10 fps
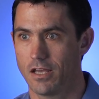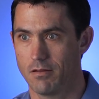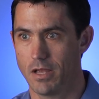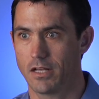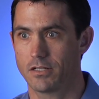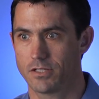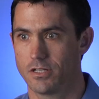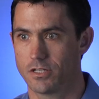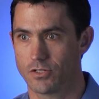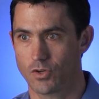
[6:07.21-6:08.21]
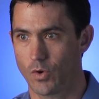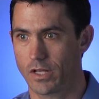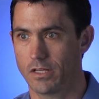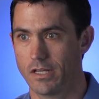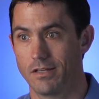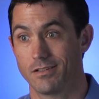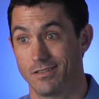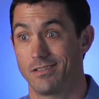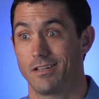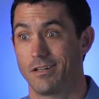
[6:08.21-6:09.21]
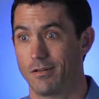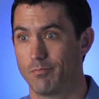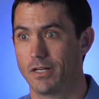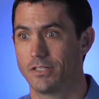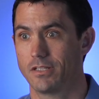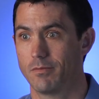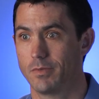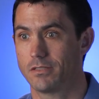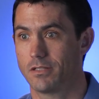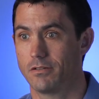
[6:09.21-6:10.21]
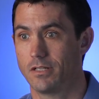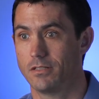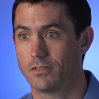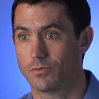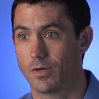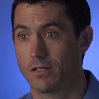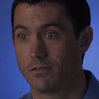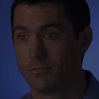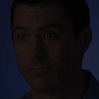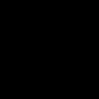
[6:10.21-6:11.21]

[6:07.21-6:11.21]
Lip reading: and make decisions quickly and on a budget that meets their needs as well.